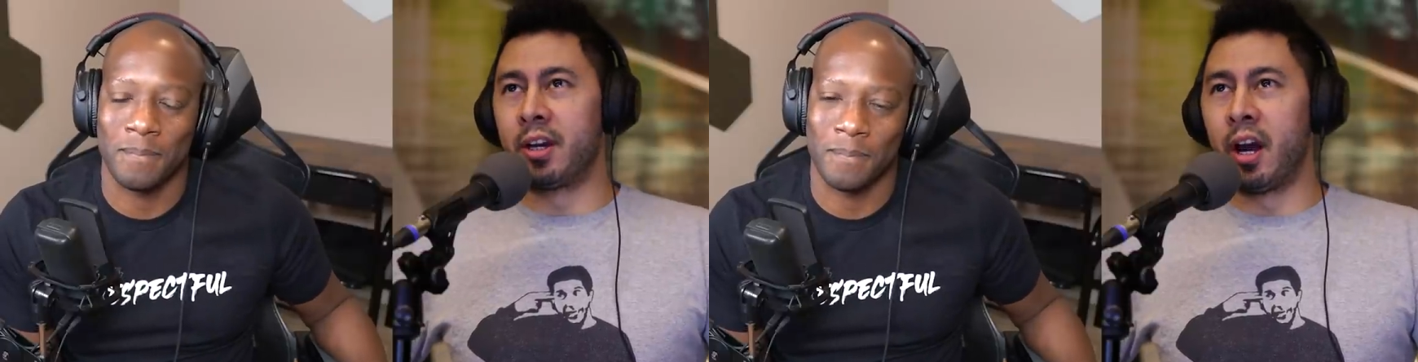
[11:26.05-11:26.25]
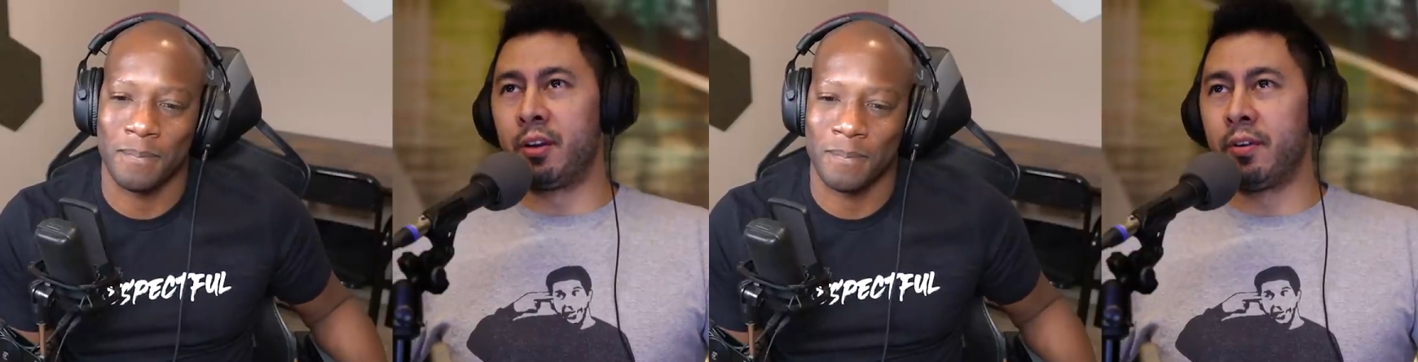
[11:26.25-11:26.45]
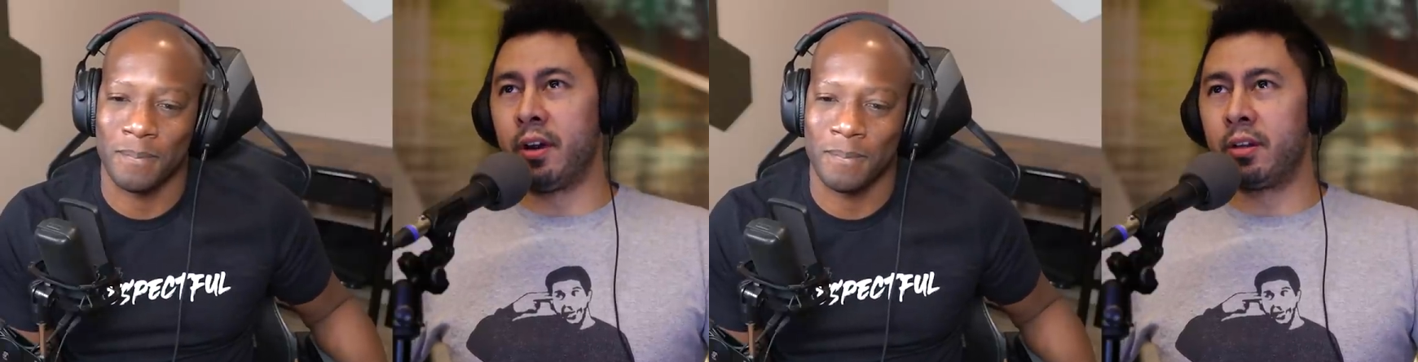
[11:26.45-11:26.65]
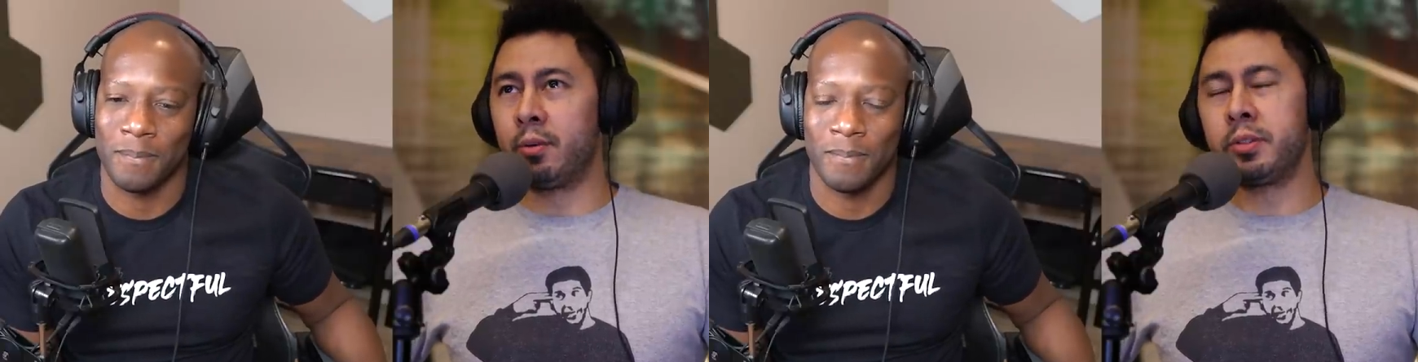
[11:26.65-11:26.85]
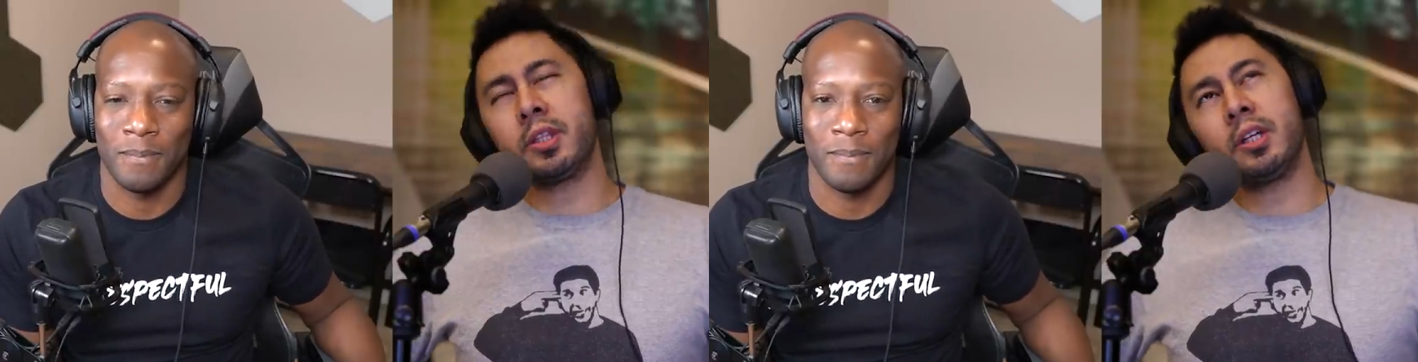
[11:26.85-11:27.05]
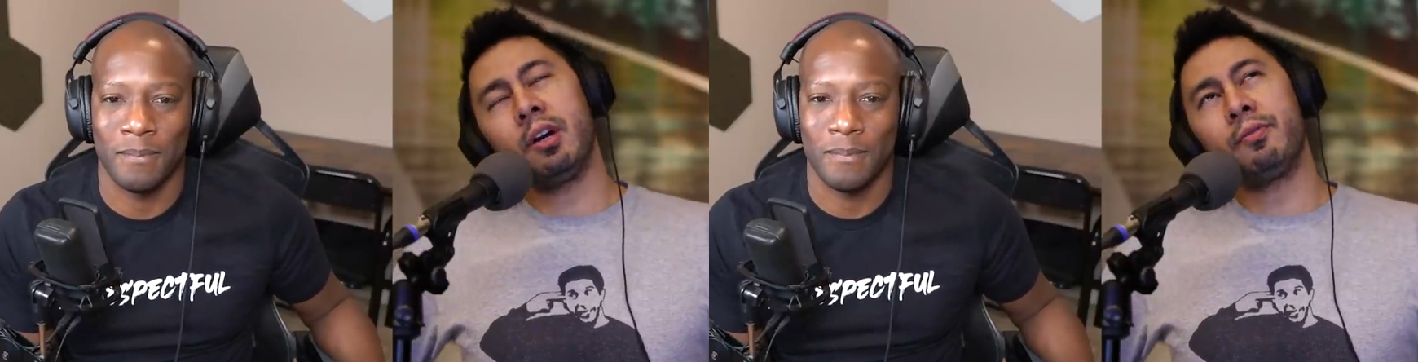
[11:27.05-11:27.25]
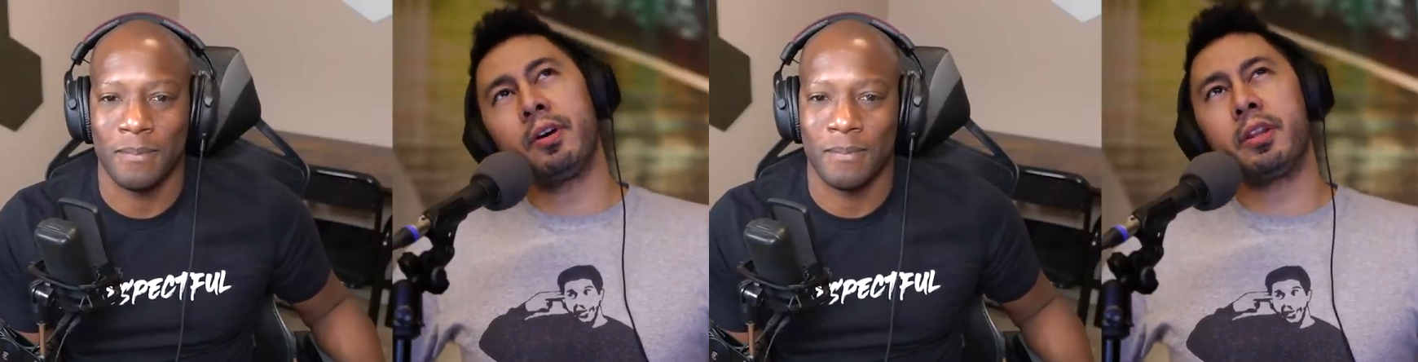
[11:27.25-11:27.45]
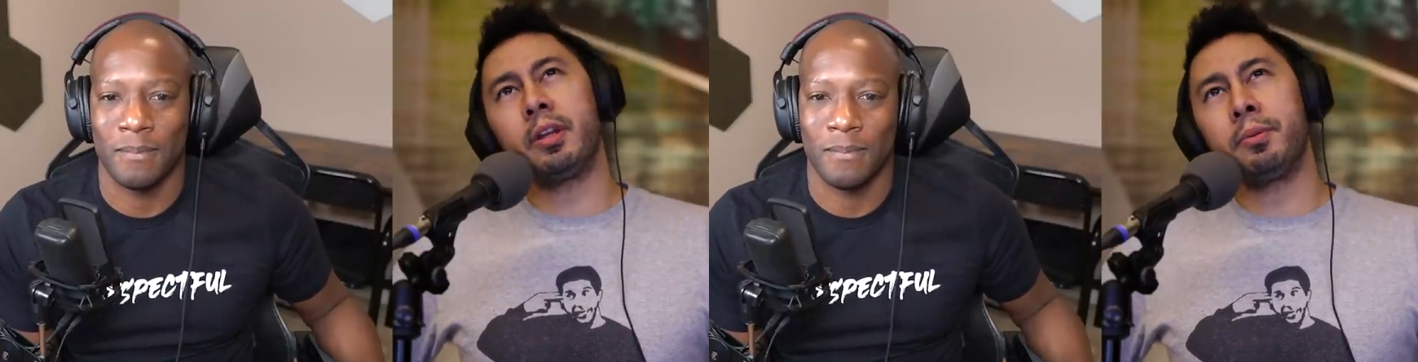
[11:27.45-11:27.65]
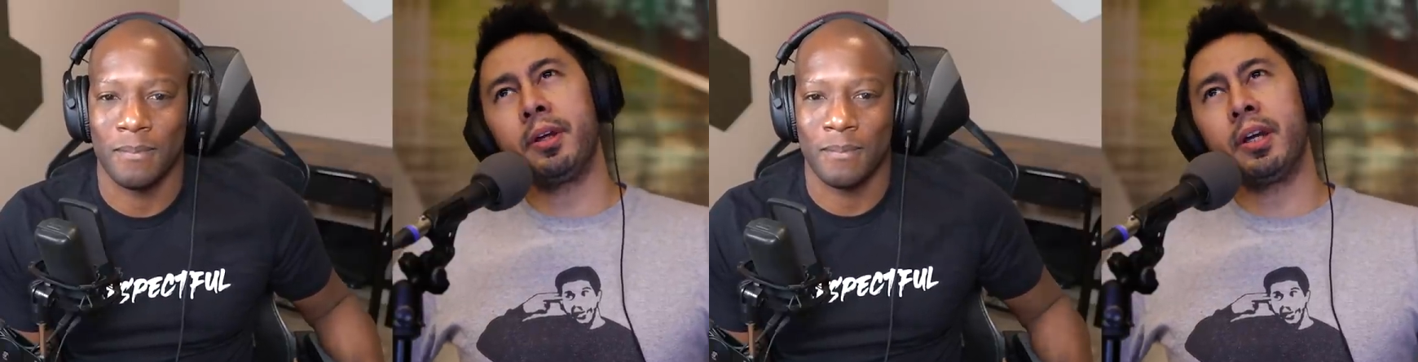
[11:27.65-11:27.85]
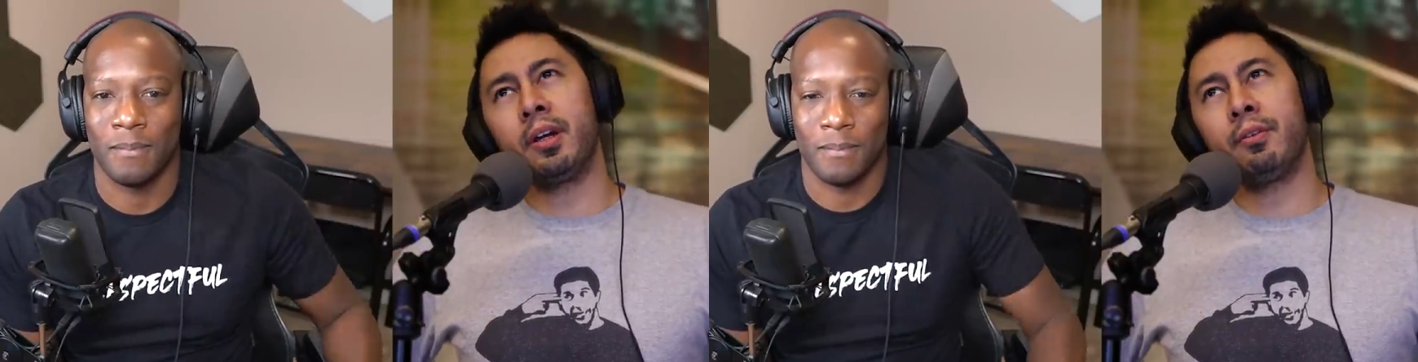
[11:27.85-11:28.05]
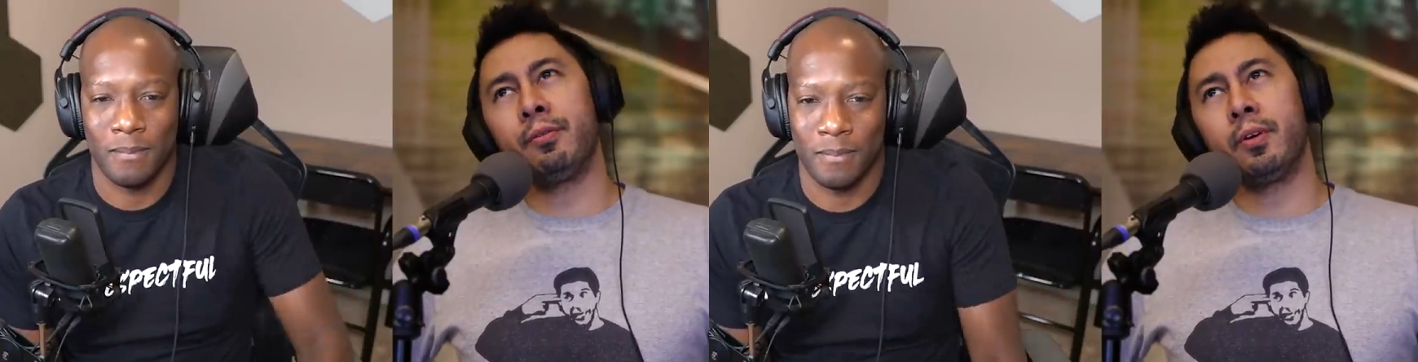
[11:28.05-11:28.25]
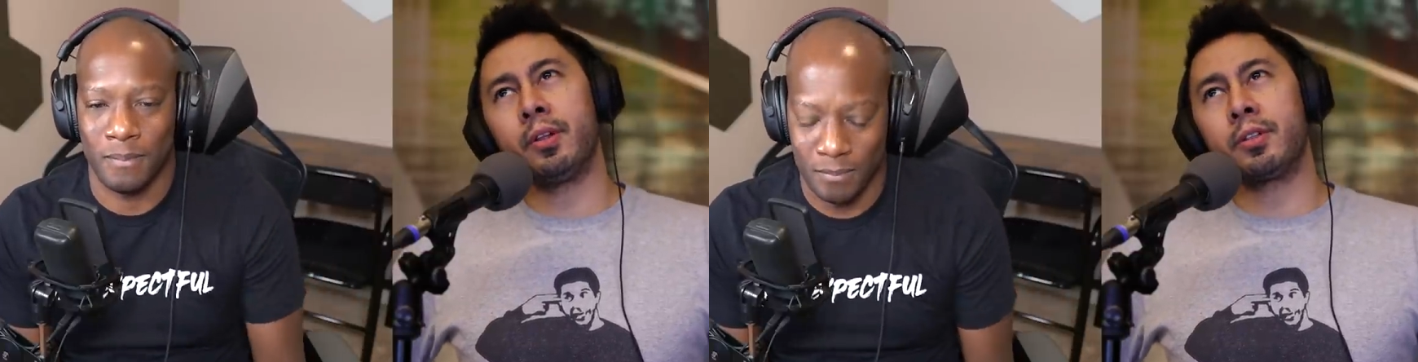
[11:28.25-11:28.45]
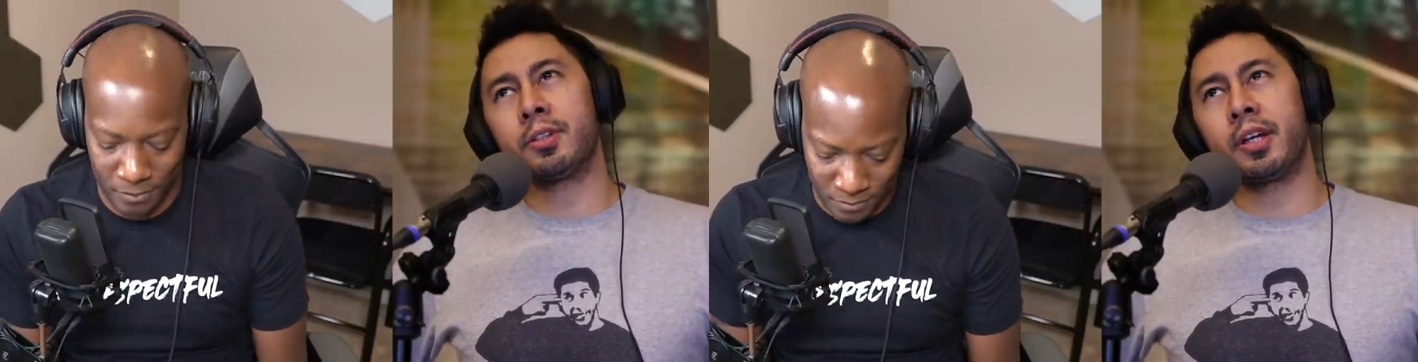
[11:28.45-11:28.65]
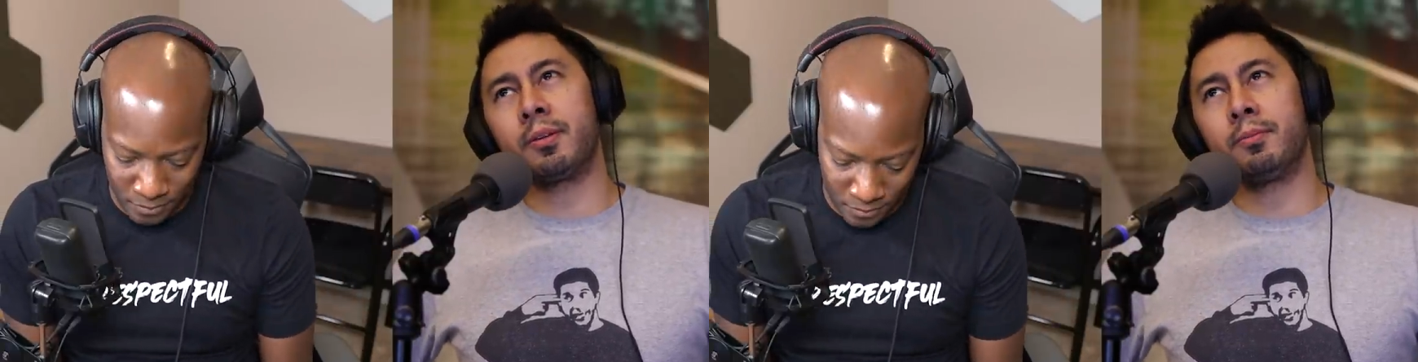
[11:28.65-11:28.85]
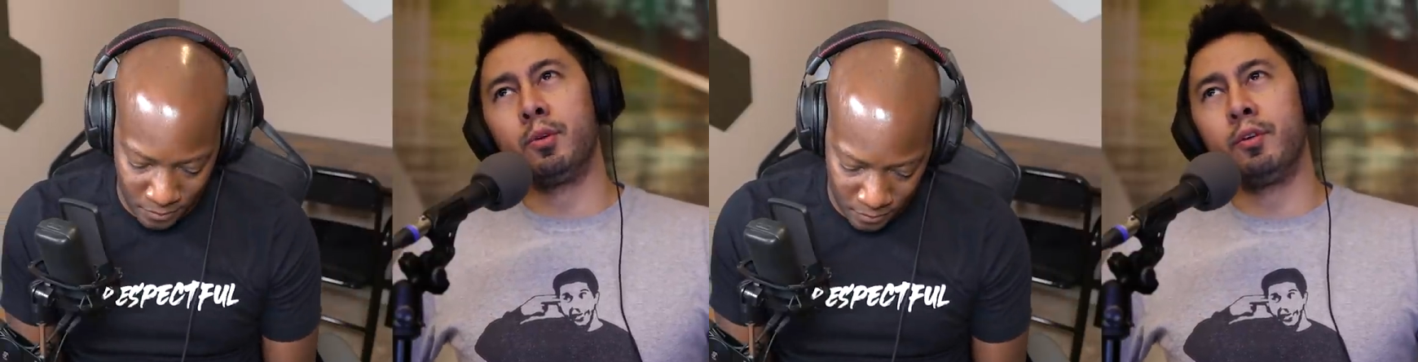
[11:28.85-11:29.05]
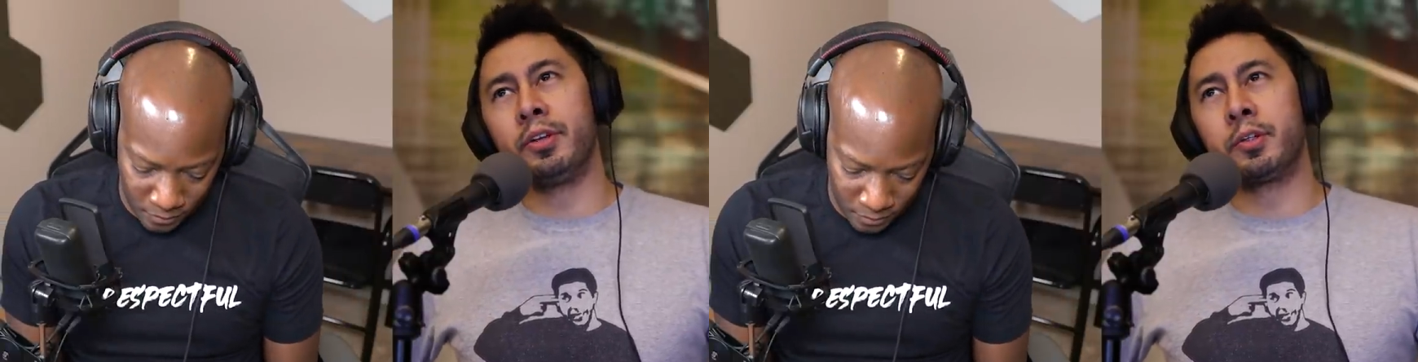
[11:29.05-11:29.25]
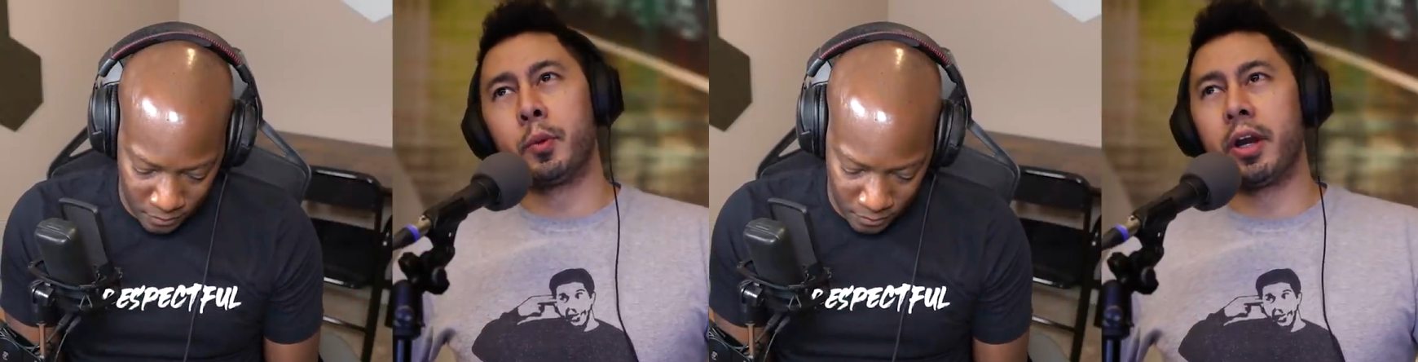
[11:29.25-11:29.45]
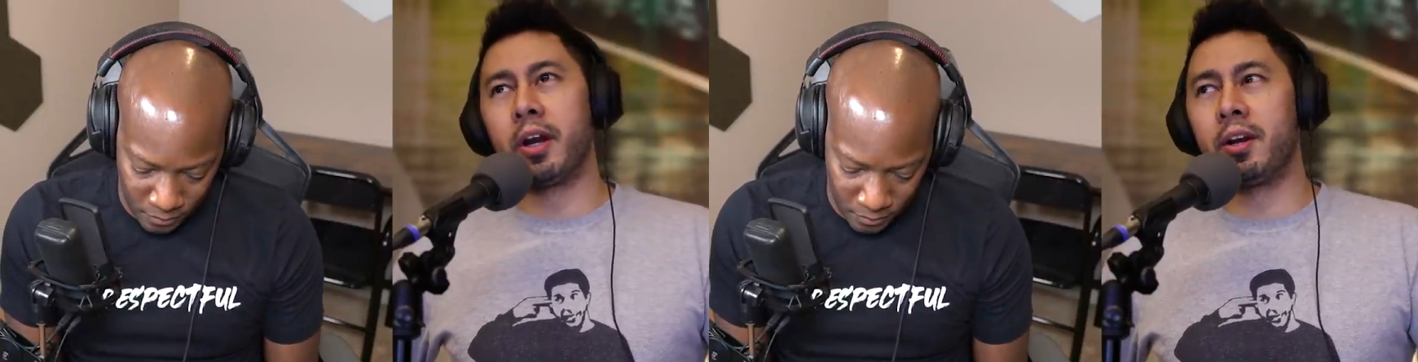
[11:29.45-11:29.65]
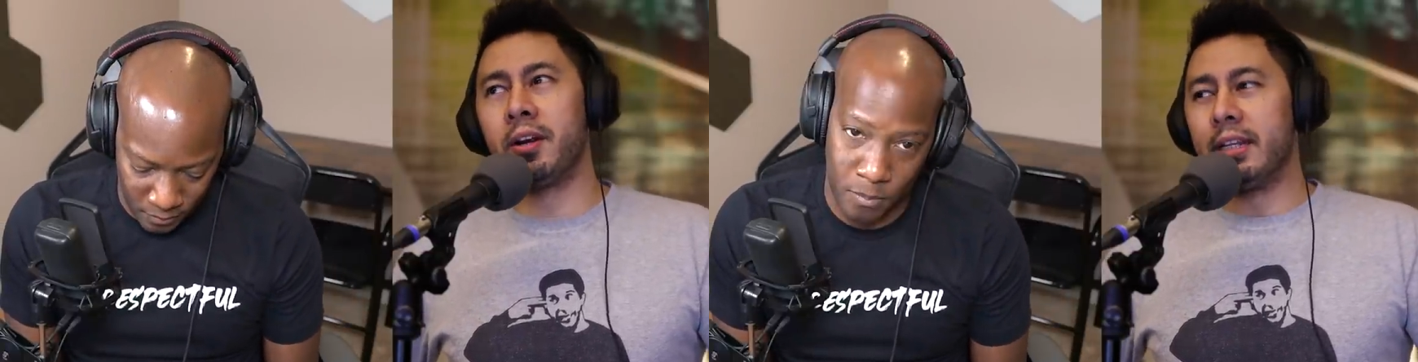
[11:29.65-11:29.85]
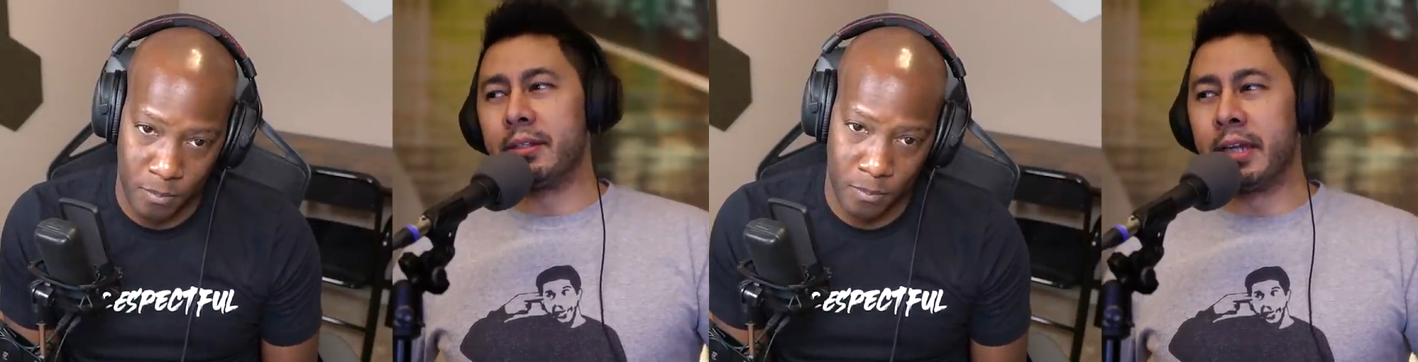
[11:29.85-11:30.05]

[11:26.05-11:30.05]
Speaker 1: Godfather? Was it The Godfather that I'm thinking of? There's like movies where like